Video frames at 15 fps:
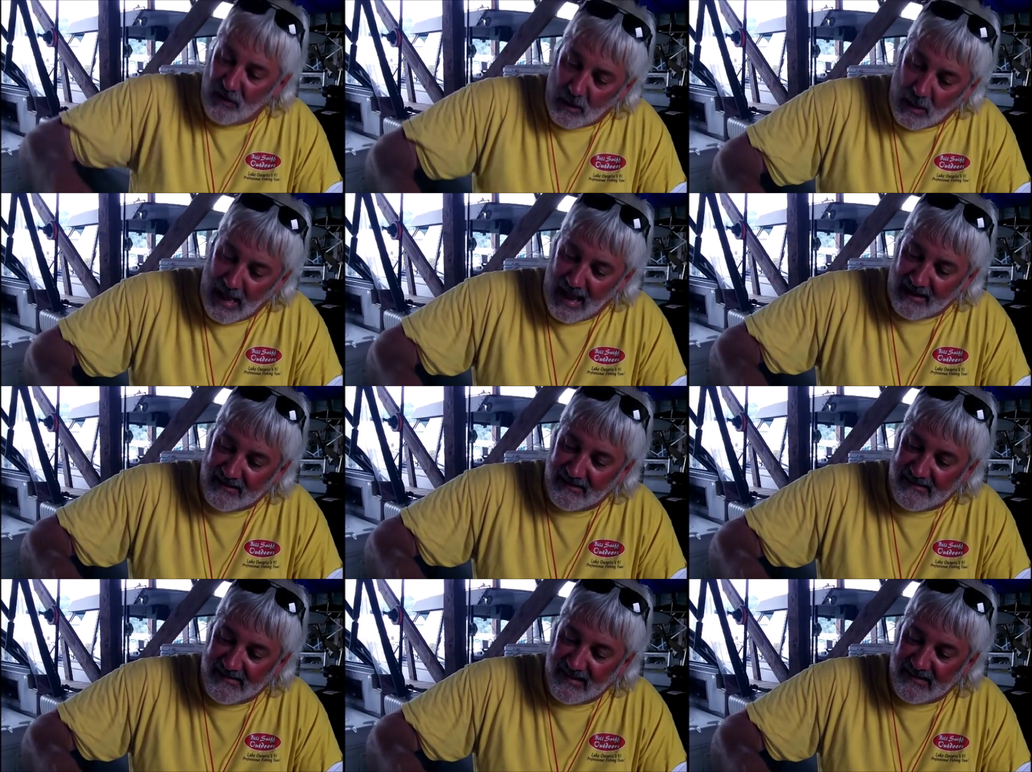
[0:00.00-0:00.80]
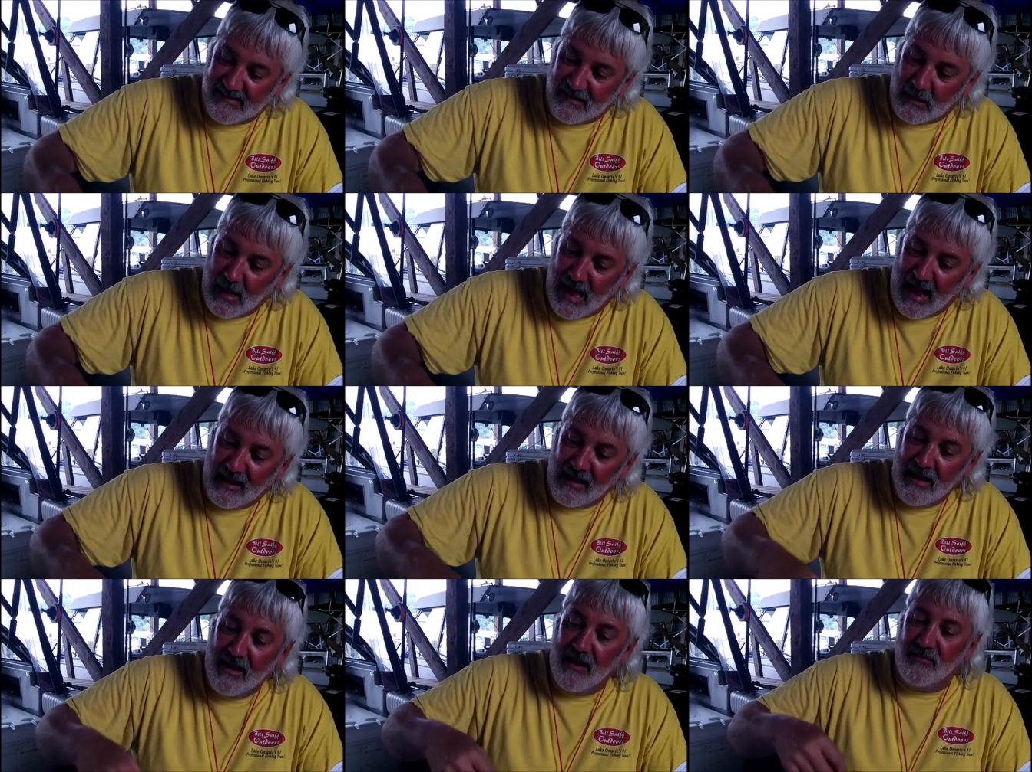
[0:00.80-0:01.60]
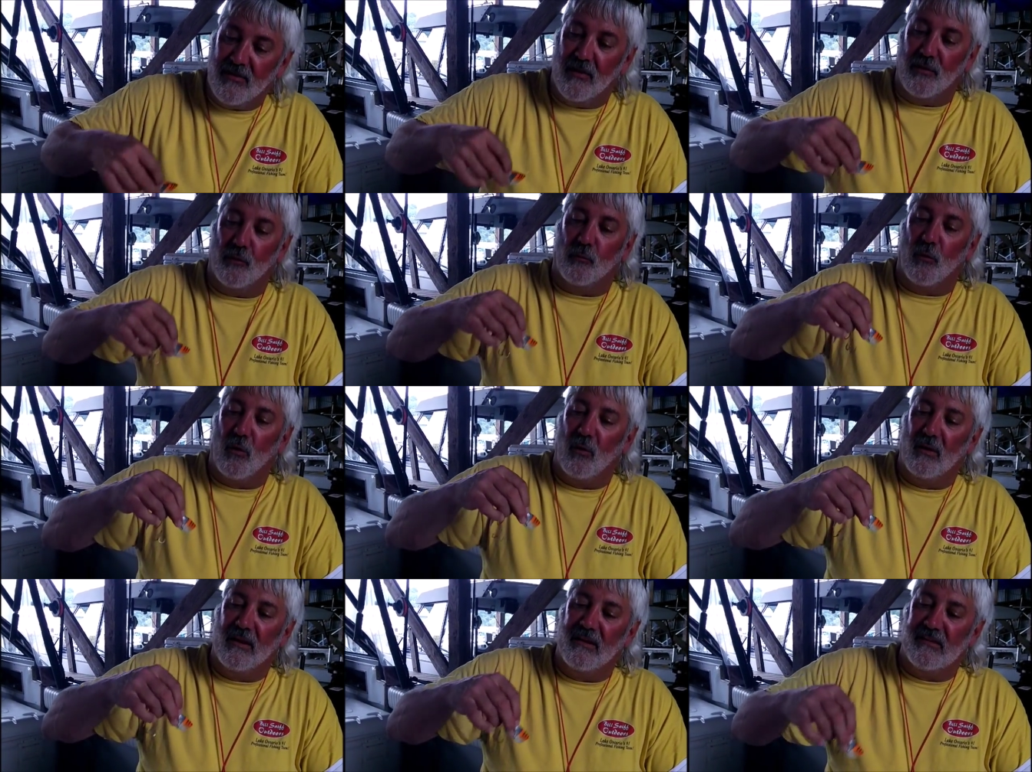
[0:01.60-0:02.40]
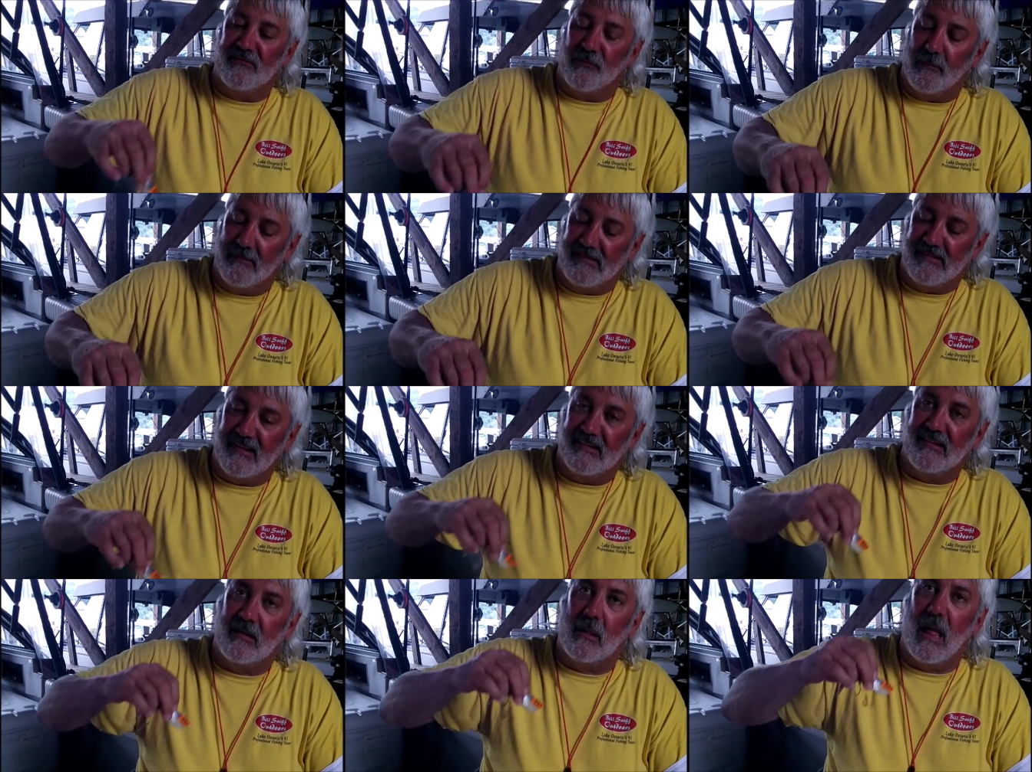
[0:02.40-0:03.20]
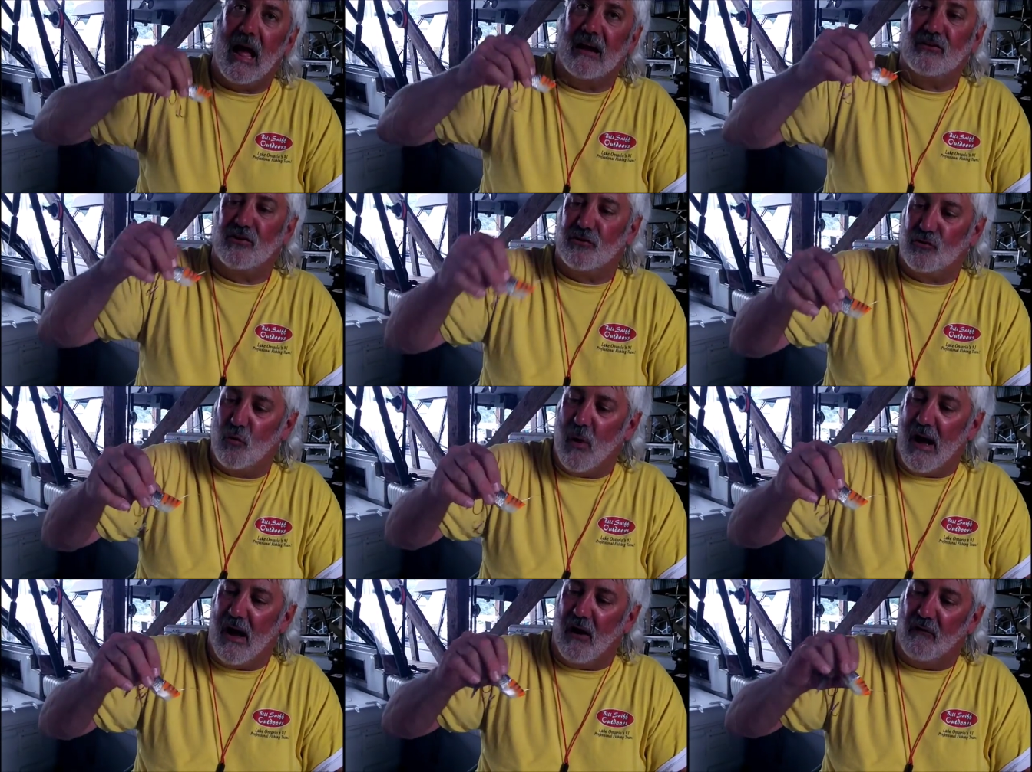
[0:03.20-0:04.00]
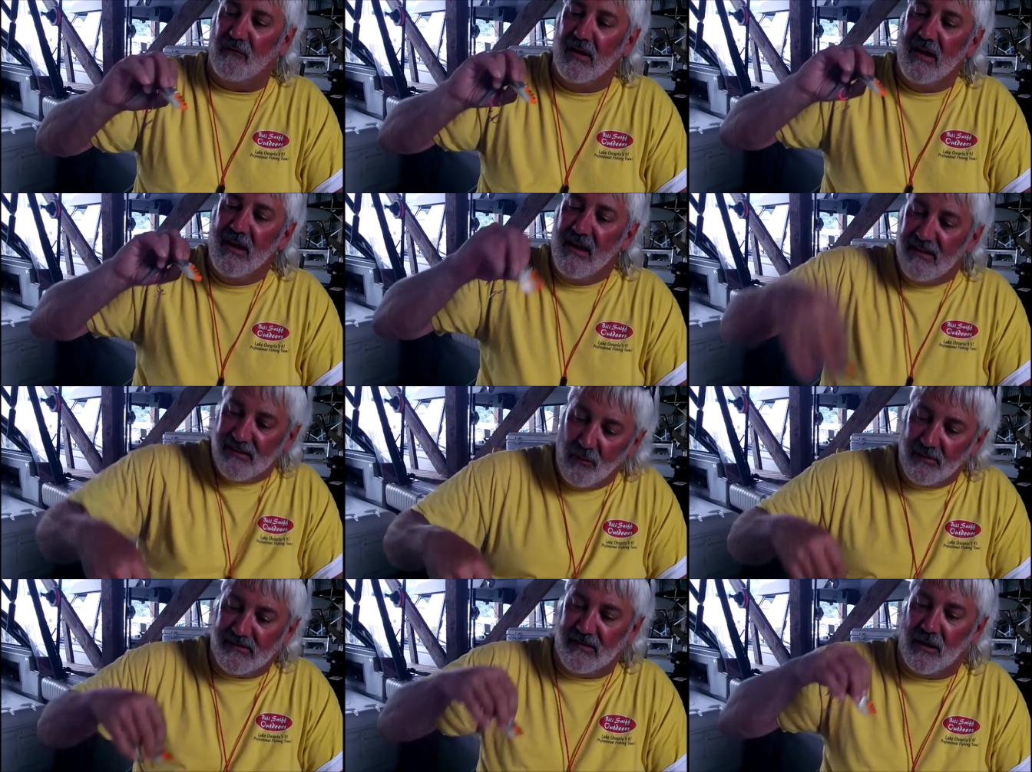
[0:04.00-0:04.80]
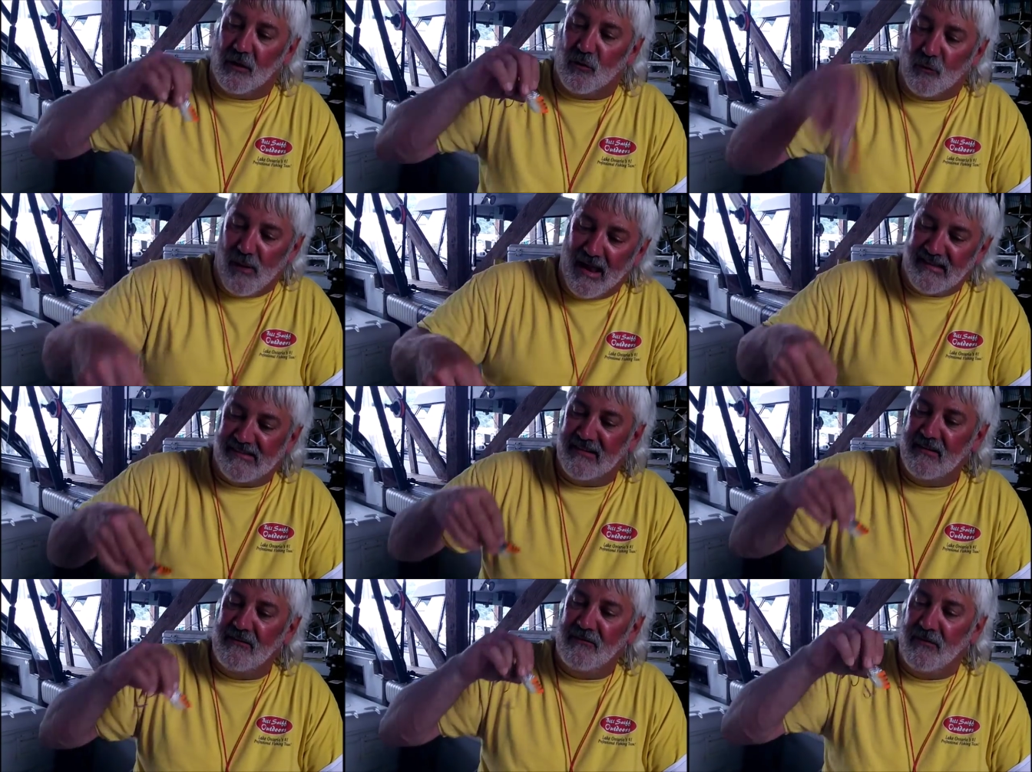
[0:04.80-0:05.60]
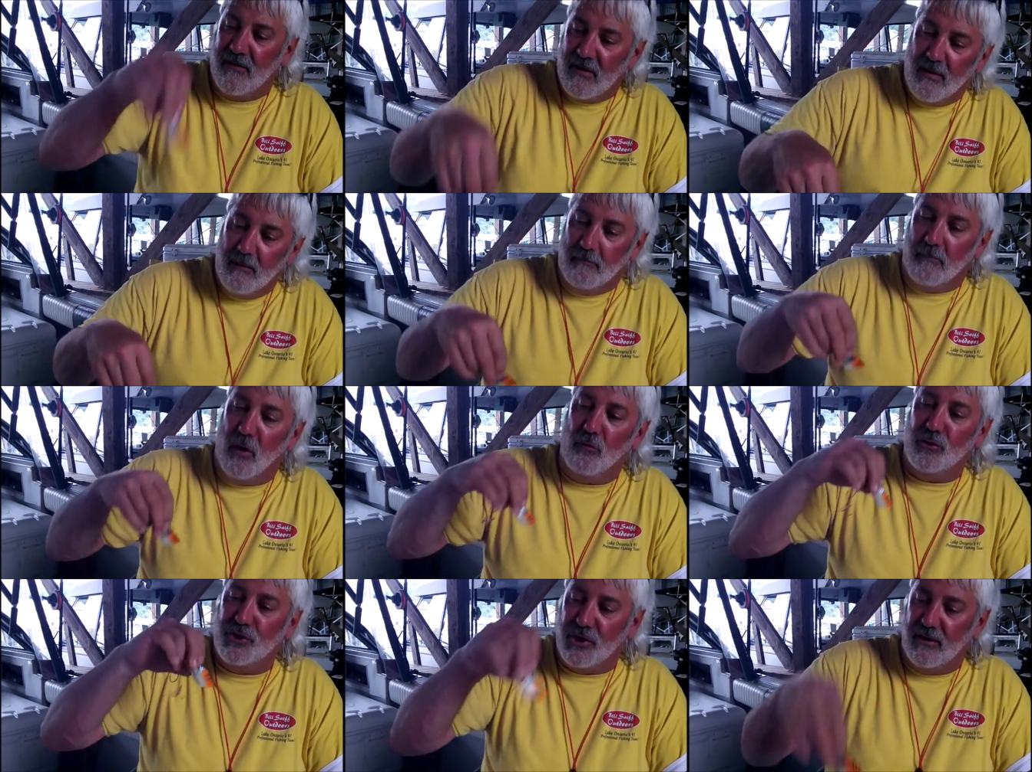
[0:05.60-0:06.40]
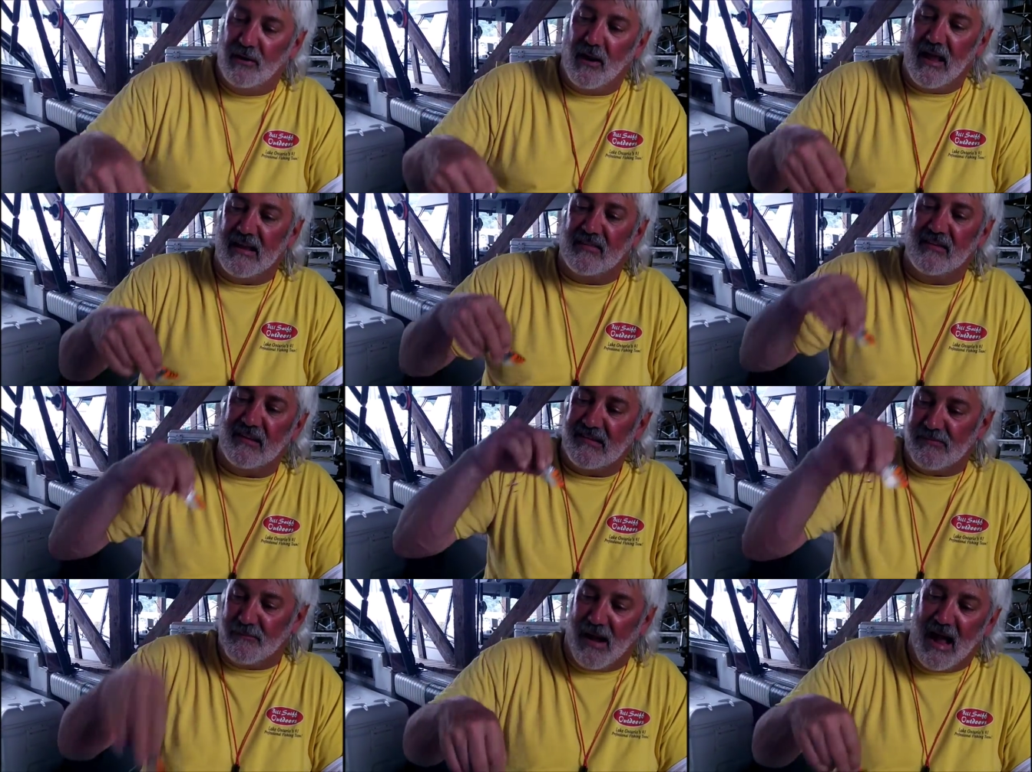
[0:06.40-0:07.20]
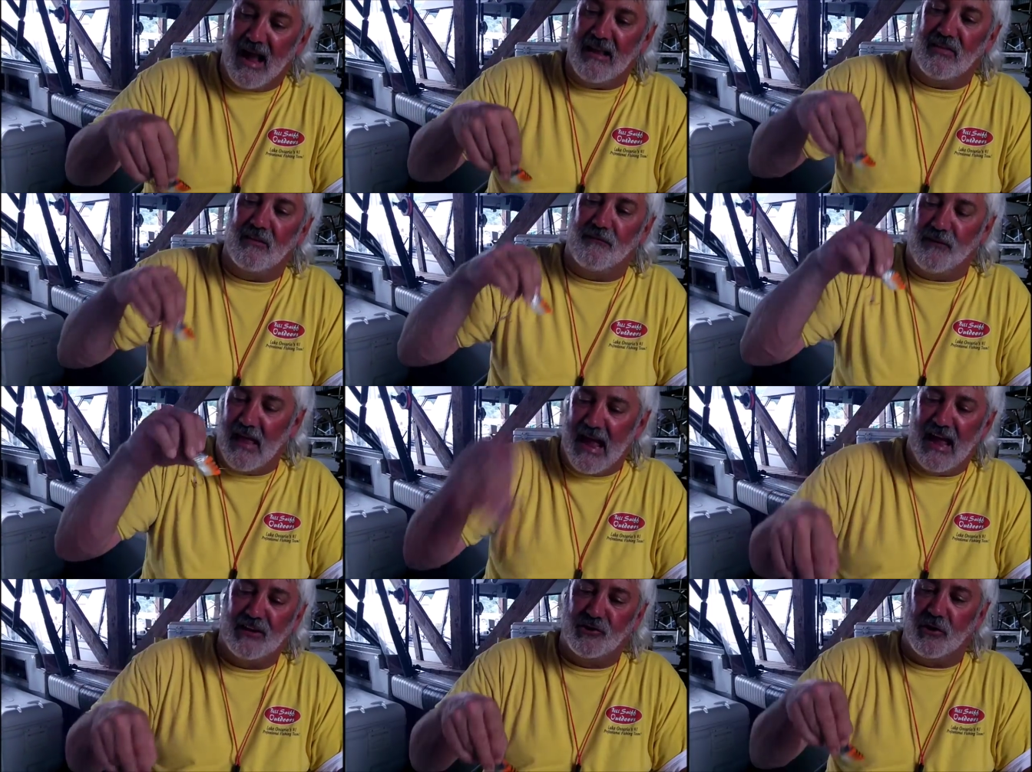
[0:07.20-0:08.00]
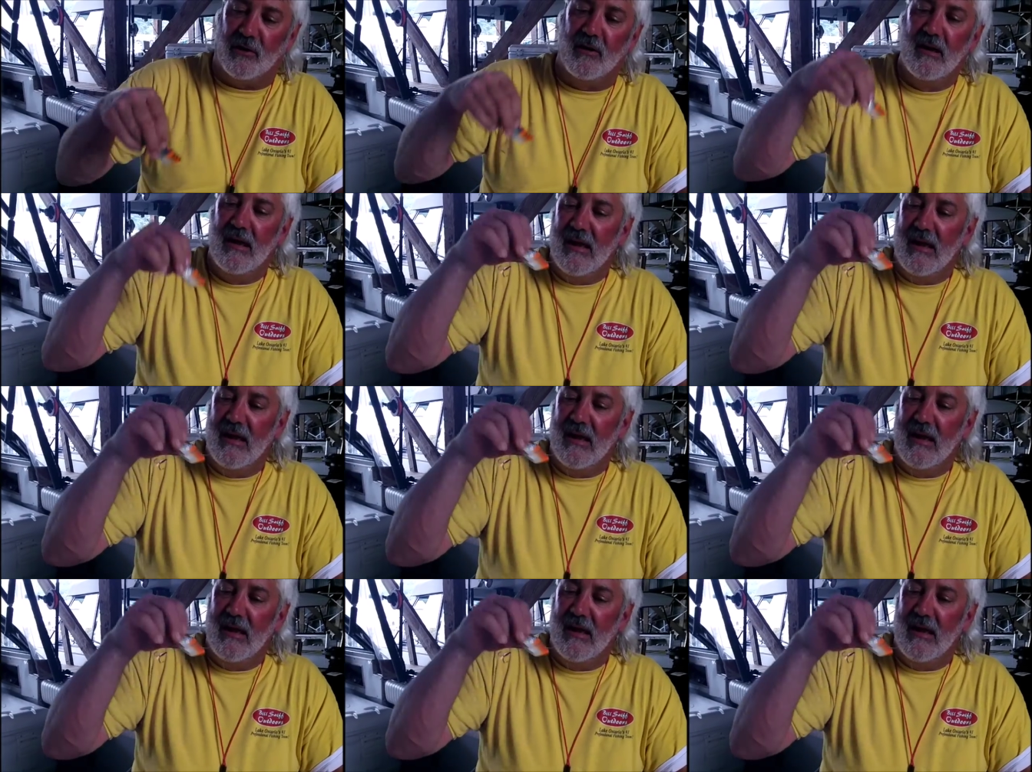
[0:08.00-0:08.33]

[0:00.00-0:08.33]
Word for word: o'clock to 6 o'clock than the roll is from 6 o'clock to 12. So it's an aggressive motion like this behind the flasher.